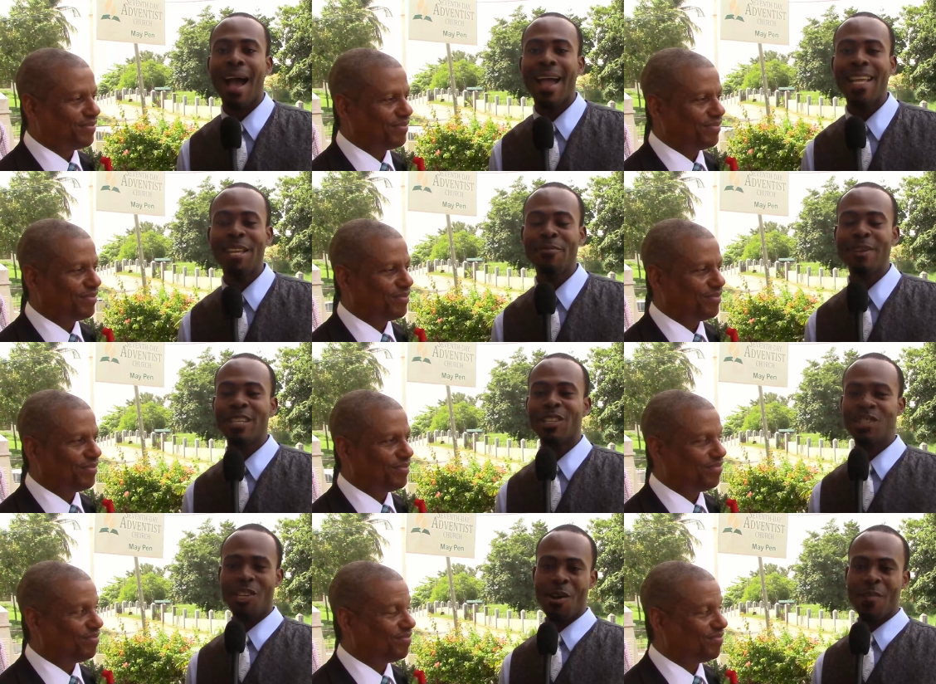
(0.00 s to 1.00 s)
Speaker 1: he will
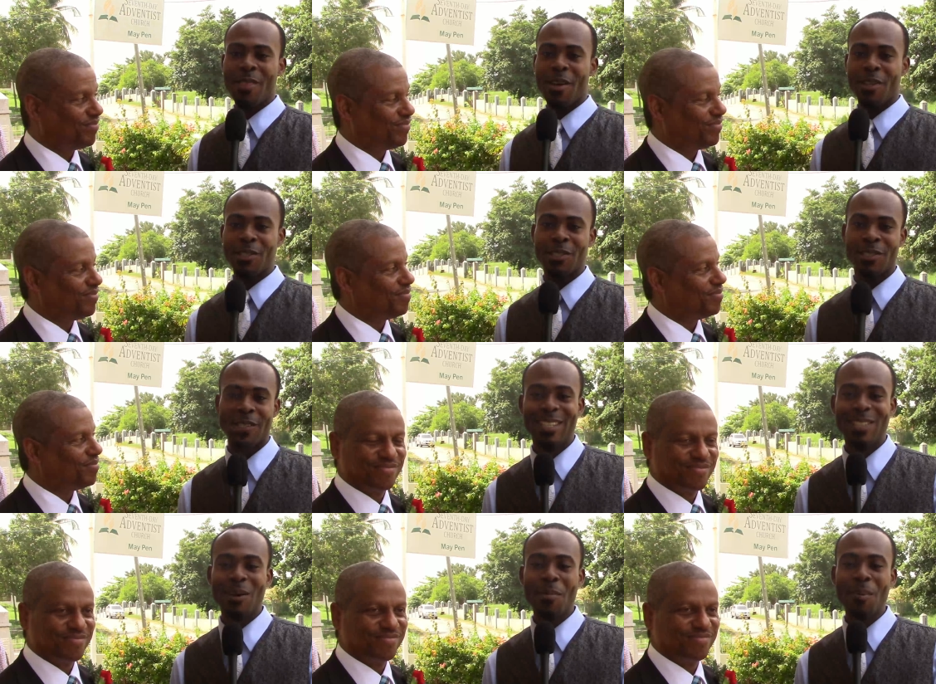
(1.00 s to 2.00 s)
share with us
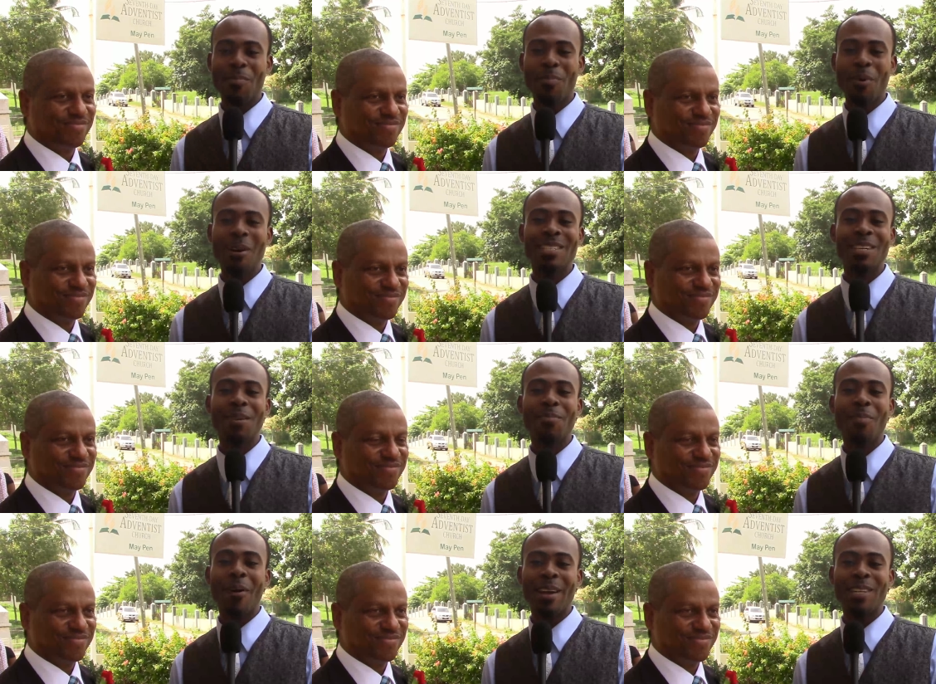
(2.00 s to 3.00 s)
some important
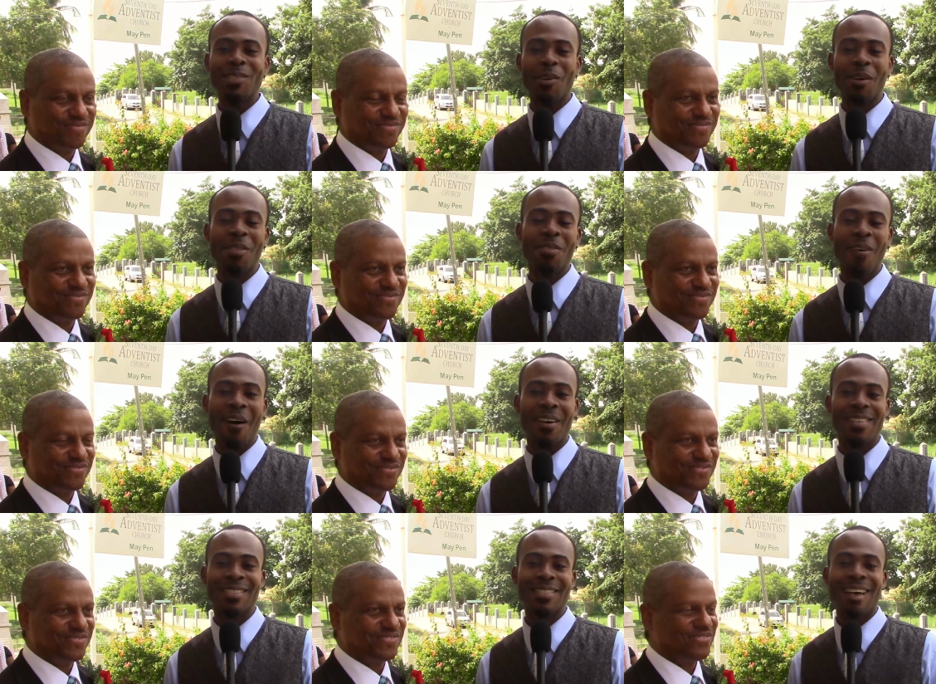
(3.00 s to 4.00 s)
points or
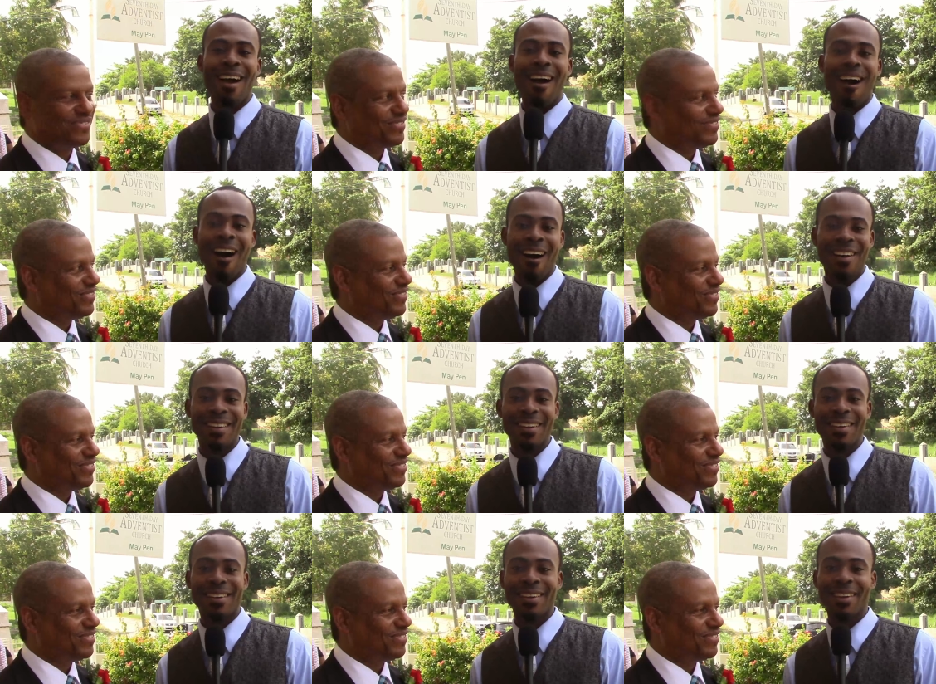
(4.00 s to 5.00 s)
thoughts
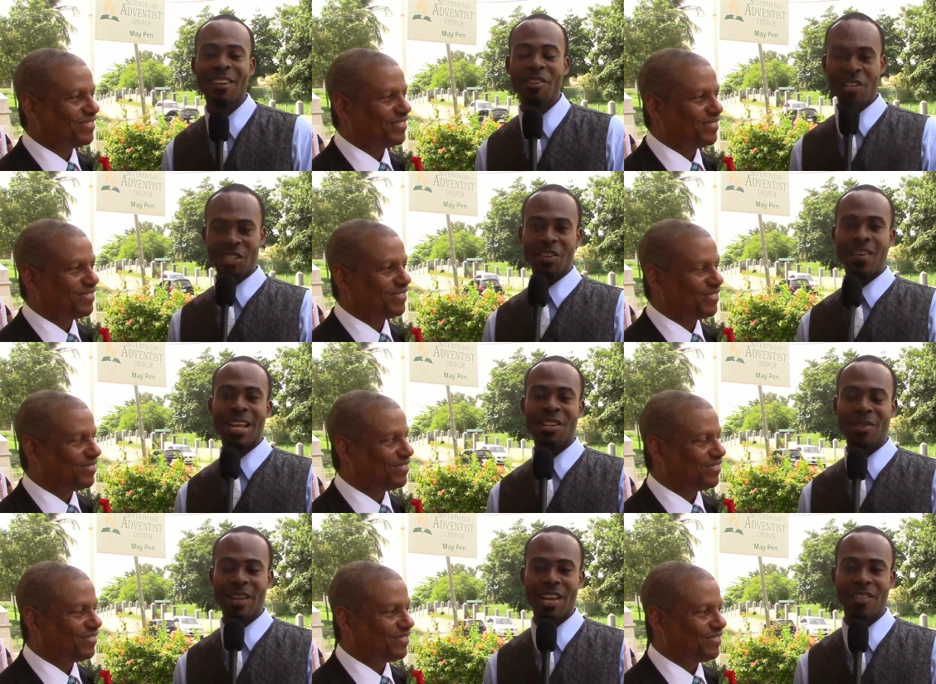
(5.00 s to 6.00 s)
on Christian
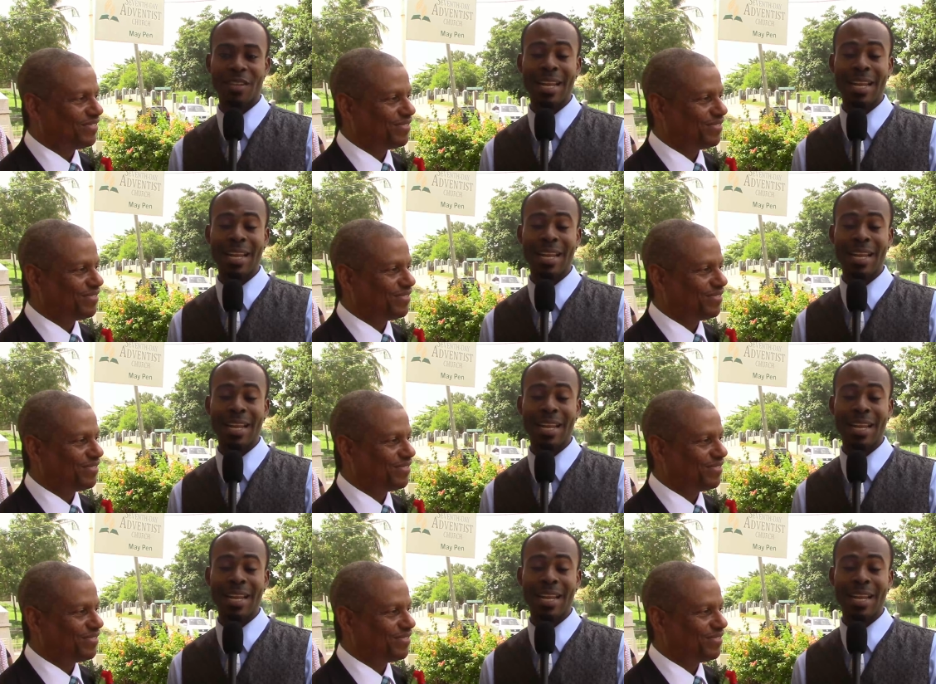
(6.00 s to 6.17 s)
education,